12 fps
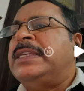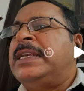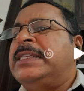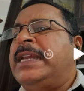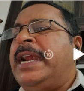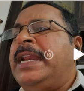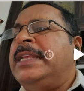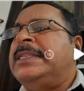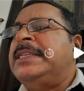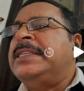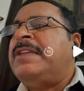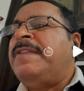Its radius
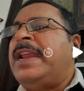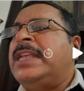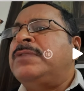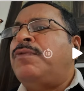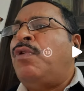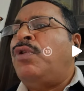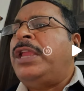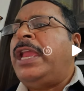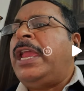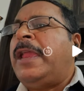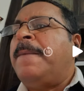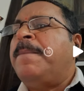is given as
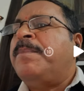4a.